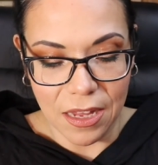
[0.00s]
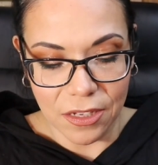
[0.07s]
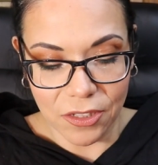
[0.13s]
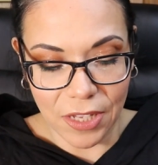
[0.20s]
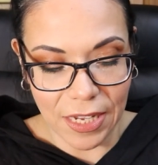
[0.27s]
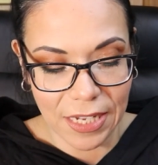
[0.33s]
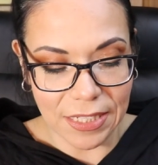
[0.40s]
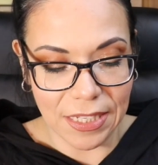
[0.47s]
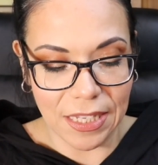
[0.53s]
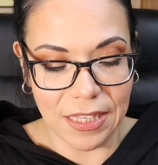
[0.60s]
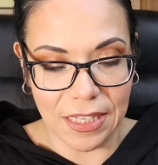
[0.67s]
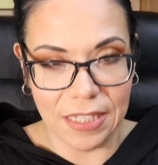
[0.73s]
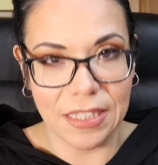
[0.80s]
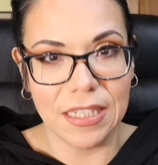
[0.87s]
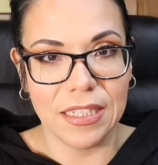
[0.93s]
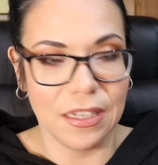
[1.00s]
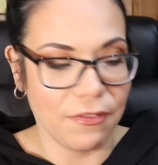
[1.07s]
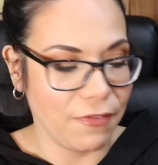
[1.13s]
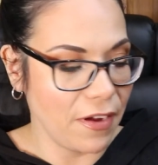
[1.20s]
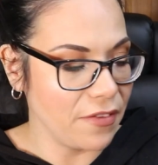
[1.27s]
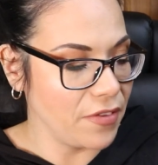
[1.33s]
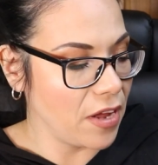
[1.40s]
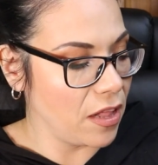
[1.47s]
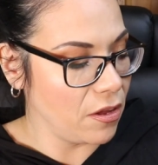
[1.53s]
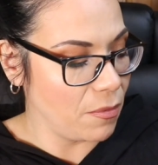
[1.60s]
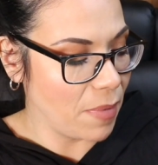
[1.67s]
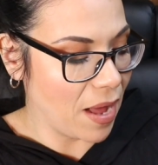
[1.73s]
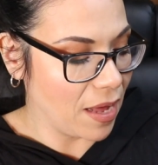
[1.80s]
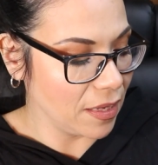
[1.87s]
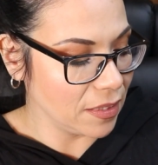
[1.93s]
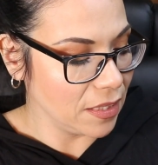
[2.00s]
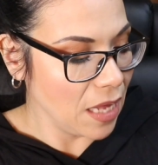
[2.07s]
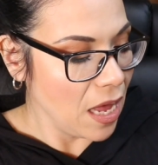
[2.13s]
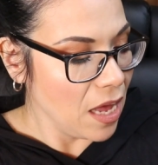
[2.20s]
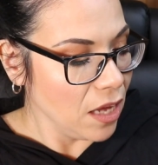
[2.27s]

So like I said, this is a $5 box.